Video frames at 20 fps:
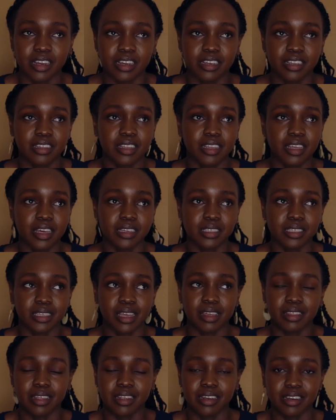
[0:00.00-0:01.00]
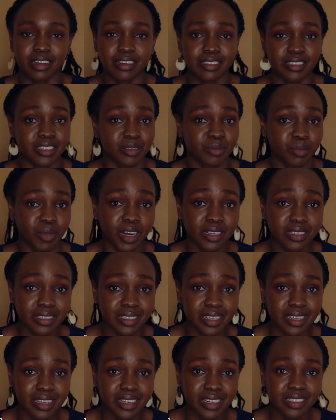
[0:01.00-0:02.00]
They say that nuns and monks
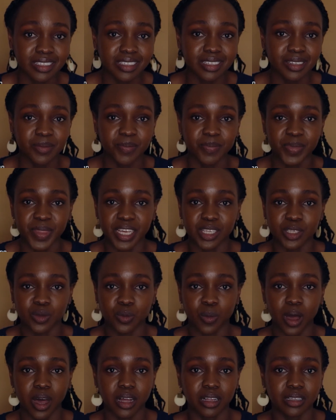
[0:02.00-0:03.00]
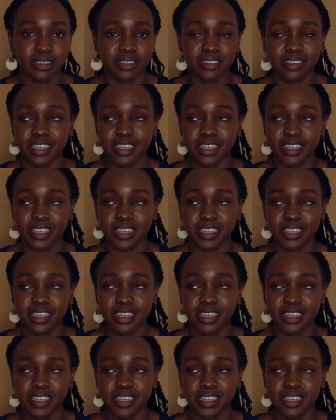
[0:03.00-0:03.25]
did it as well.